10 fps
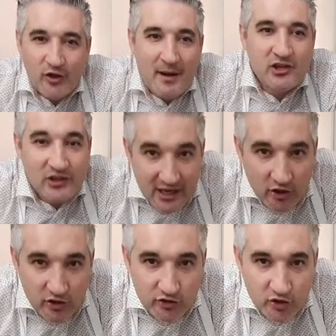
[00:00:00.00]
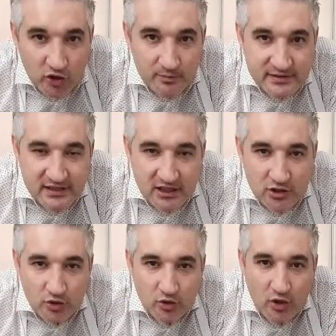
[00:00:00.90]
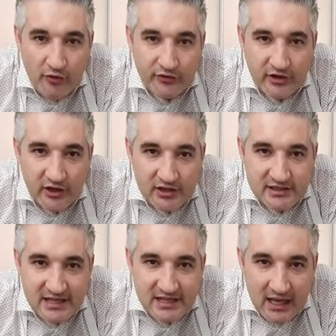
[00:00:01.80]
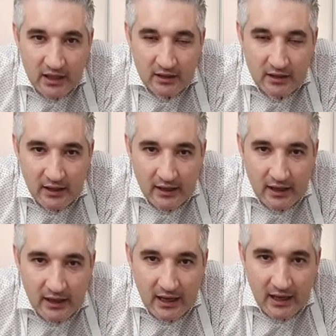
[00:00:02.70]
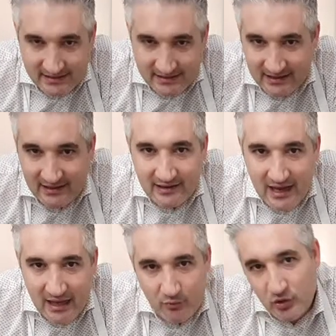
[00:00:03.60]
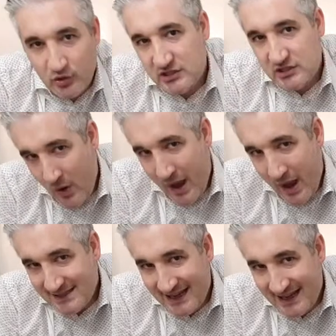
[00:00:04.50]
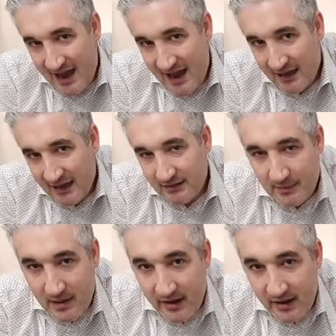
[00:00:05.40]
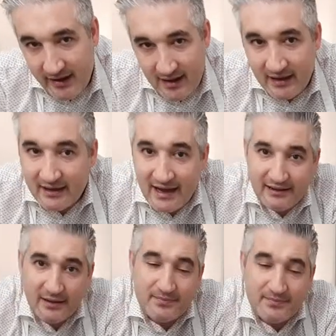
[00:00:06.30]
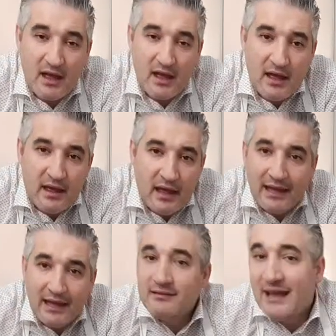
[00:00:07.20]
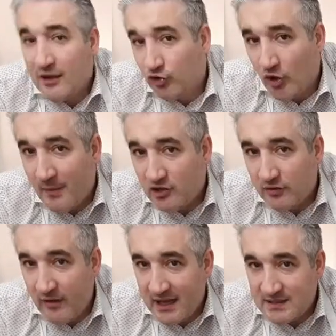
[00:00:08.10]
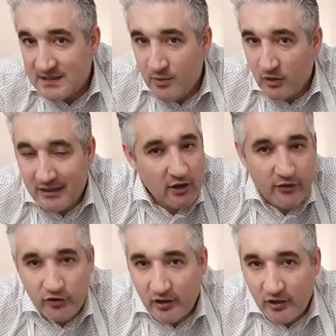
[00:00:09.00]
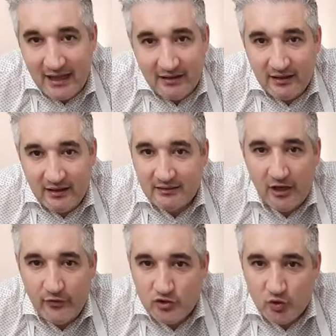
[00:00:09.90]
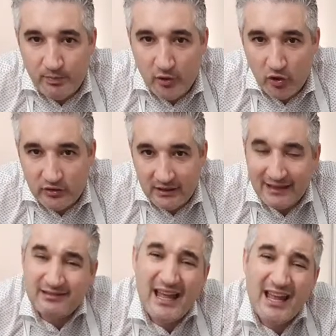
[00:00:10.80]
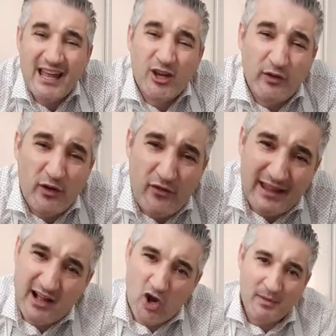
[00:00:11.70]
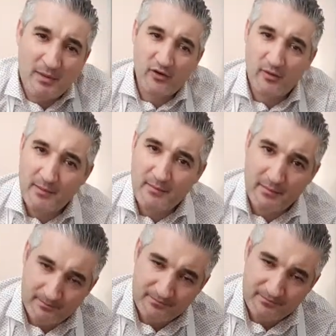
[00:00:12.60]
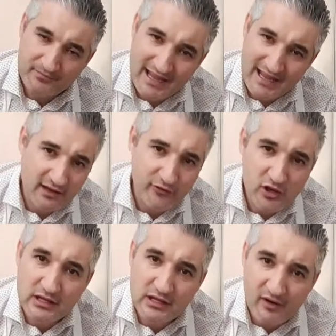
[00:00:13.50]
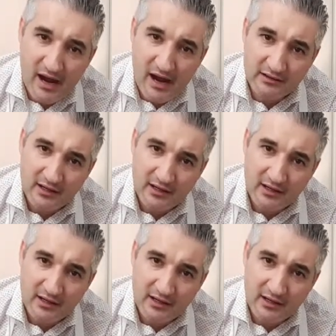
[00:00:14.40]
much. Thank you, YouTube. See you on Thursday. Sydney time, which is Wednesday night in America, in Canada. And thank you so much, Facebook. Thank you for donating. Thank you for supporting. And thank you for writing a comment for my mom. Again, if you didn't write,